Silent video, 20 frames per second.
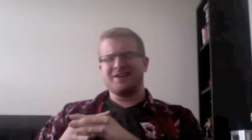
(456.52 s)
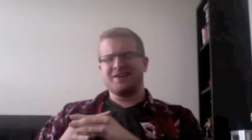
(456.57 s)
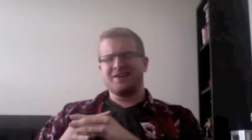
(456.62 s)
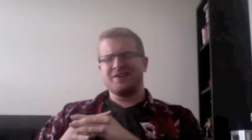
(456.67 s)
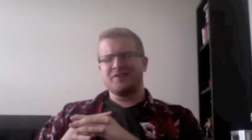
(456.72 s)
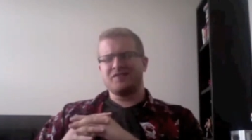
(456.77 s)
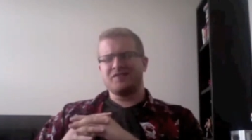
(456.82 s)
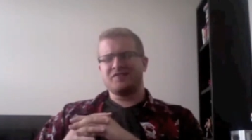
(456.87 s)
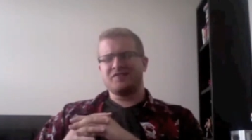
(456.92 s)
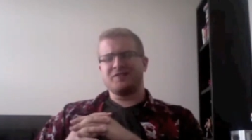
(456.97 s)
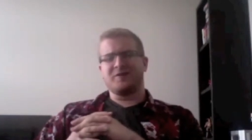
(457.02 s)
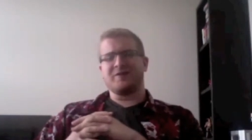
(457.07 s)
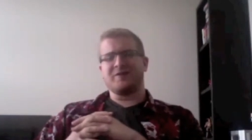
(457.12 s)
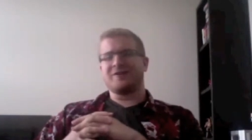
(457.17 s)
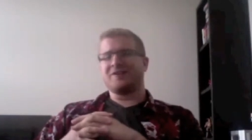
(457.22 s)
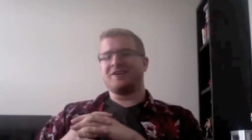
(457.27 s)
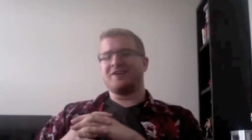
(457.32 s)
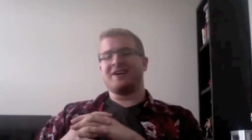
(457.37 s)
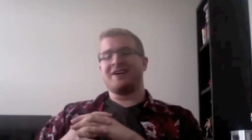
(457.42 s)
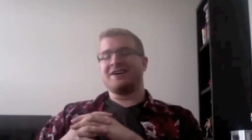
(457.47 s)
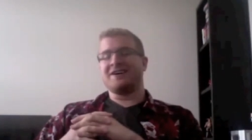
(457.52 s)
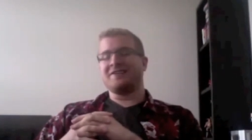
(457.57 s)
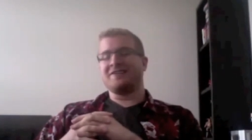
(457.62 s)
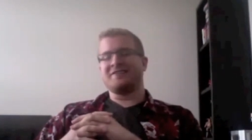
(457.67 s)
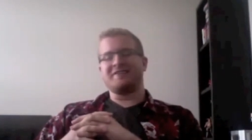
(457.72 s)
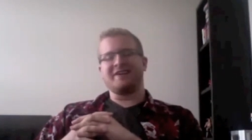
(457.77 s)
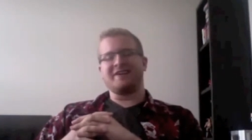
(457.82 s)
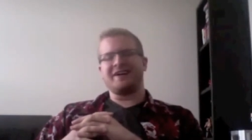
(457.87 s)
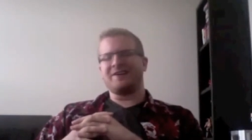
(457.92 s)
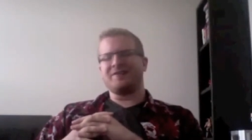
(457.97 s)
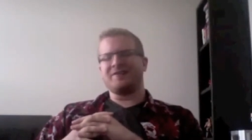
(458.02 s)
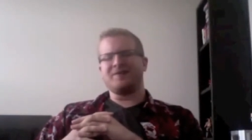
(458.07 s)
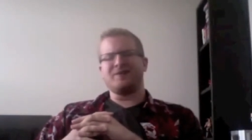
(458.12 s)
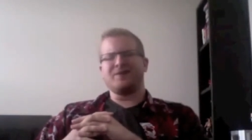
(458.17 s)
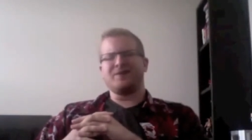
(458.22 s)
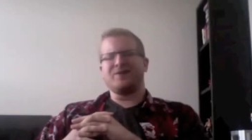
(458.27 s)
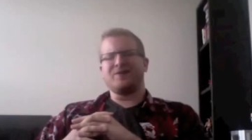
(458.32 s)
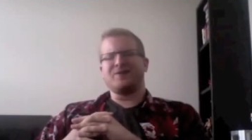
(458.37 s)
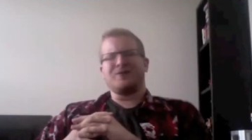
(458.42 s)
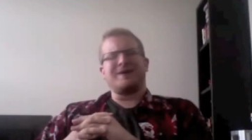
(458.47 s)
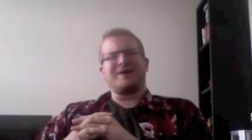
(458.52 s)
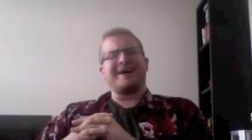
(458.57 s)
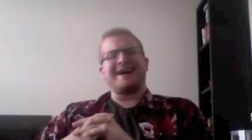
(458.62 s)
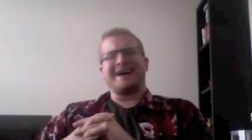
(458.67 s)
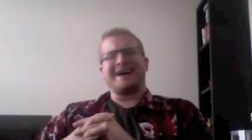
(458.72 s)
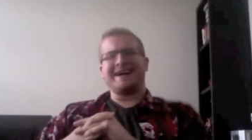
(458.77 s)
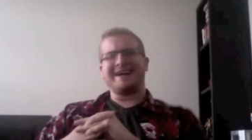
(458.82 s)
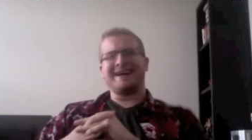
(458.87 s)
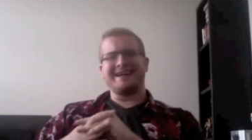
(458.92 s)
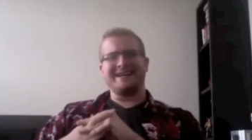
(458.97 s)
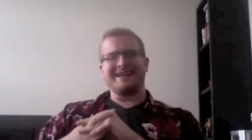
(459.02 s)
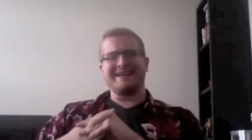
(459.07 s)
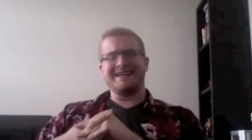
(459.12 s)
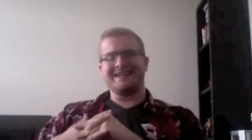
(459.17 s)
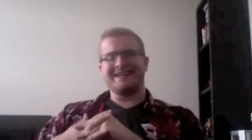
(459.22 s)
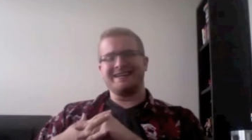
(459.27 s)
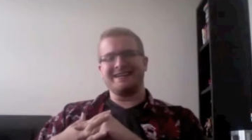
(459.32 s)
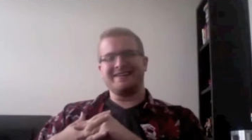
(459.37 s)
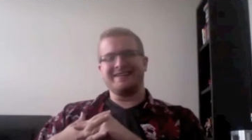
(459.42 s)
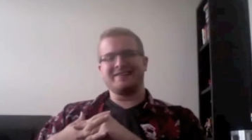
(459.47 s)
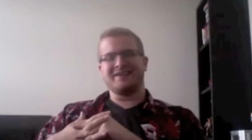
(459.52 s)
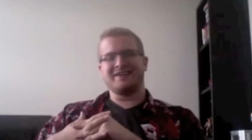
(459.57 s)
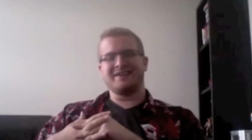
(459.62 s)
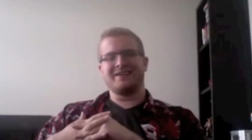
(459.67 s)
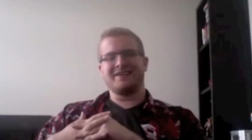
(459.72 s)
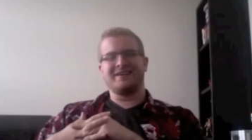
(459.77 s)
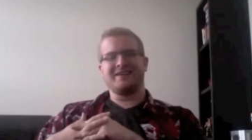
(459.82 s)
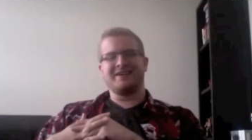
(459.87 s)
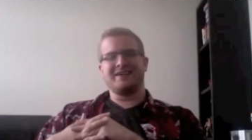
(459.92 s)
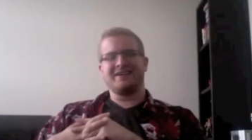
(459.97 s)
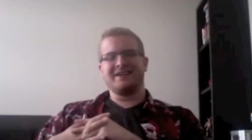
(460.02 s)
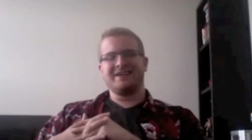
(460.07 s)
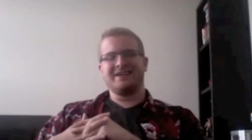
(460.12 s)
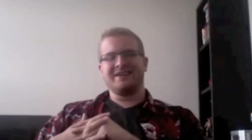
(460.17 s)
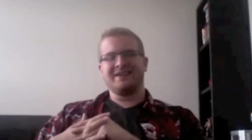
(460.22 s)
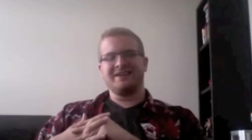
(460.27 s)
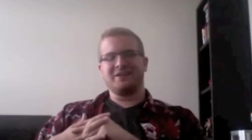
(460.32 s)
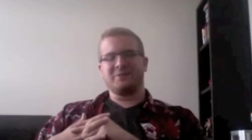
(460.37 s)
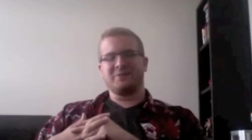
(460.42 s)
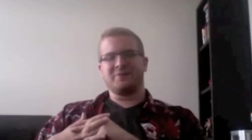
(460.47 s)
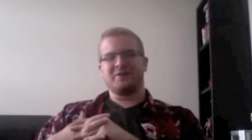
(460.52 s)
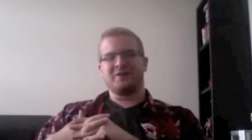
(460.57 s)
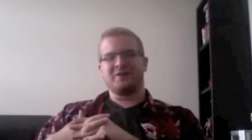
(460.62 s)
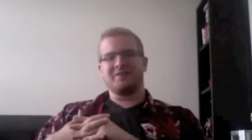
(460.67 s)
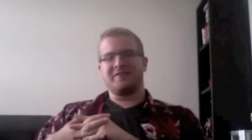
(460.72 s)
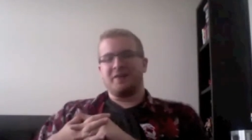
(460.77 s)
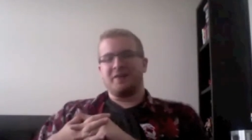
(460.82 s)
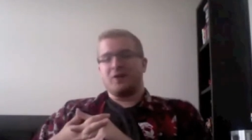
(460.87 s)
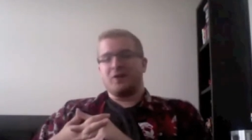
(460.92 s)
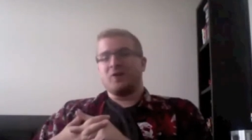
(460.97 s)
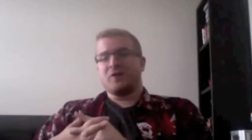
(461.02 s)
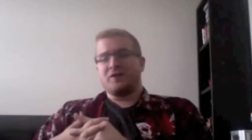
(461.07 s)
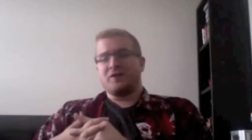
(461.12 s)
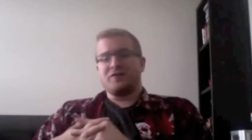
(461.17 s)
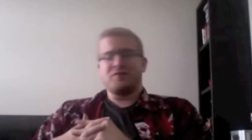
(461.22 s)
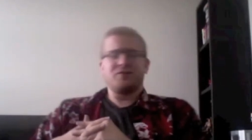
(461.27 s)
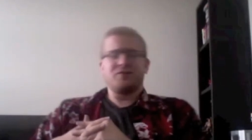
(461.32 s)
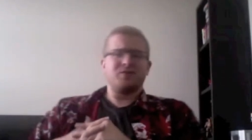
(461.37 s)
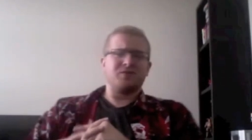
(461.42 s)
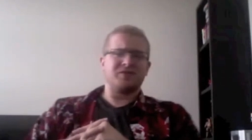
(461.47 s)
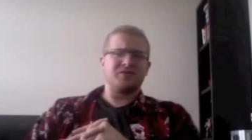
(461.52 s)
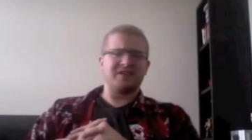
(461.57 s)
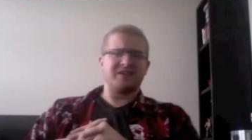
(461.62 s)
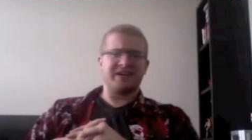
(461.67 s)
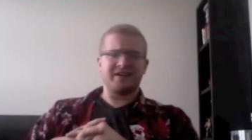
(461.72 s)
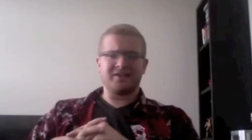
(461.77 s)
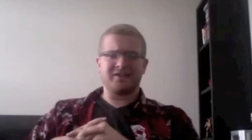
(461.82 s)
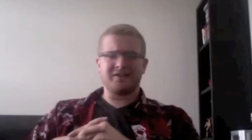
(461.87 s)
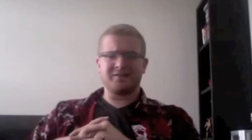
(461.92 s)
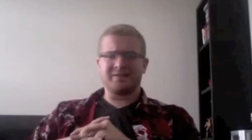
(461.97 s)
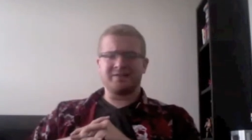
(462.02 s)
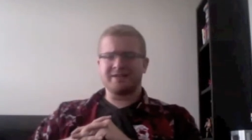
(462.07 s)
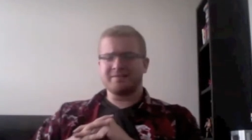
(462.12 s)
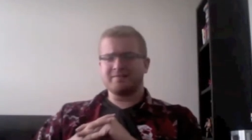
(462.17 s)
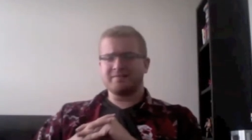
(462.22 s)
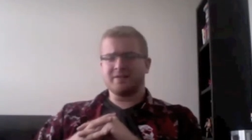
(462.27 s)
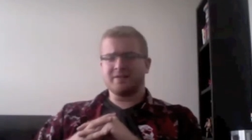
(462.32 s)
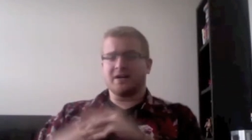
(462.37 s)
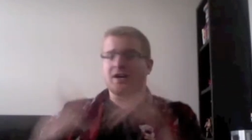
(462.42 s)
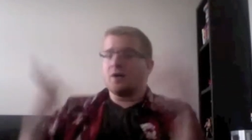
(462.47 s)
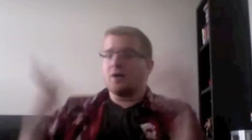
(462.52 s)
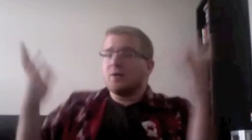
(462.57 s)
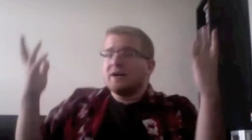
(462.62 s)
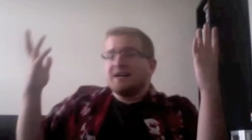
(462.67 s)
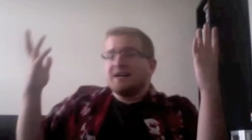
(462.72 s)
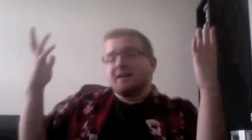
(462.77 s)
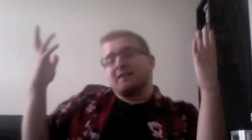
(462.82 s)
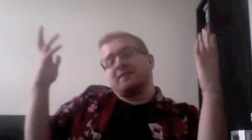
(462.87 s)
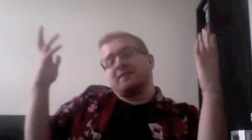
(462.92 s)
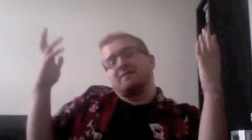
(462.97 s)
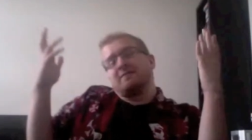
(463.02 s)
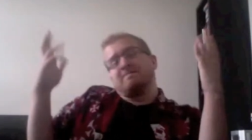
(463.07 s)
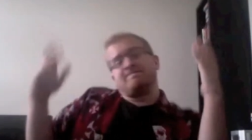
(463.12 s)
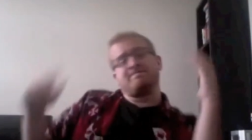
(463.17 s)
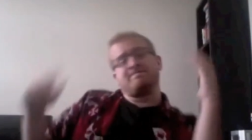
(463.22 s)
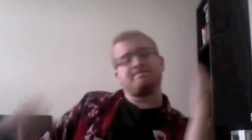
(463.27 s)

So in all honesty, I don't know why he's part of the Earth 2 title, but oh well.